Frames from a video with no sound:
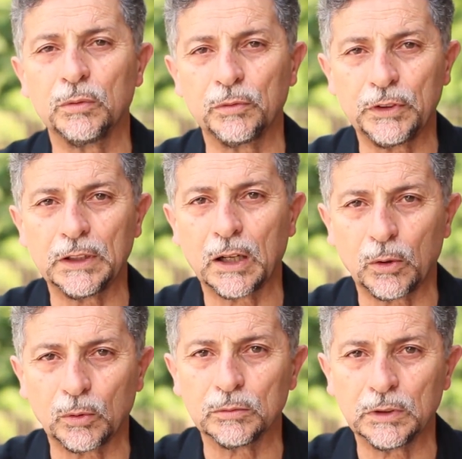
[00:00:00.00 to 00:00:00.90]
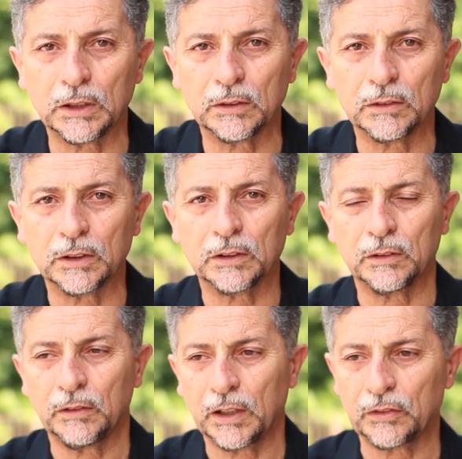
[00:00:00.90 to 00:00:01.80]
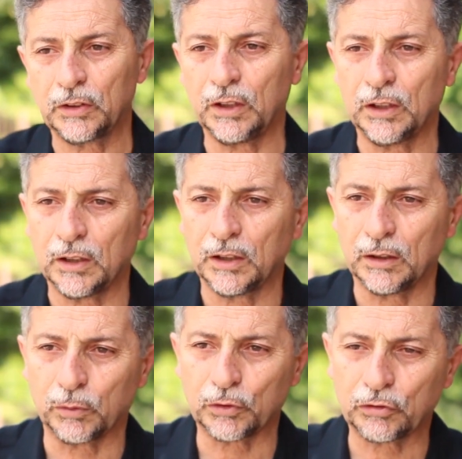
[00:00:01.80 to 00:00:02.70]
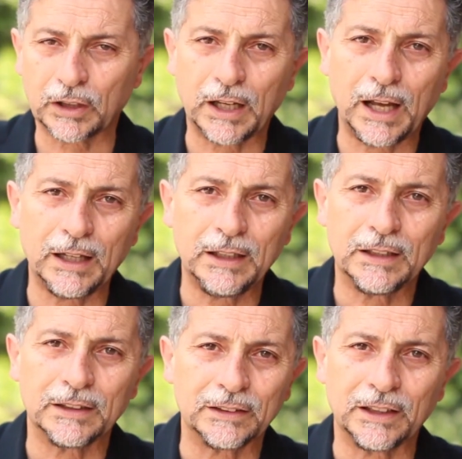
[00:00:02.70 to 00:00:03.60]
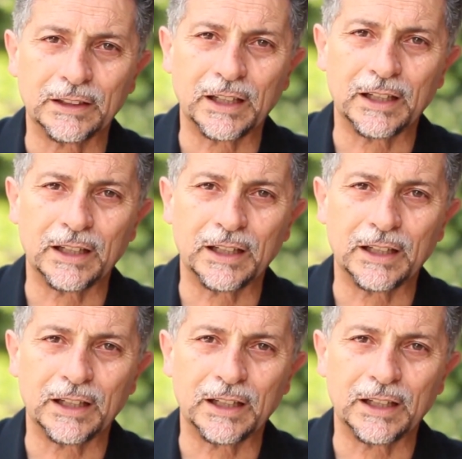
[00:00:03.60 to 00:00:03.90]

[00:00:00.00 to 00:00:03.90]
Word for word: It is not like, I will get to the Atman, to the Nirvana.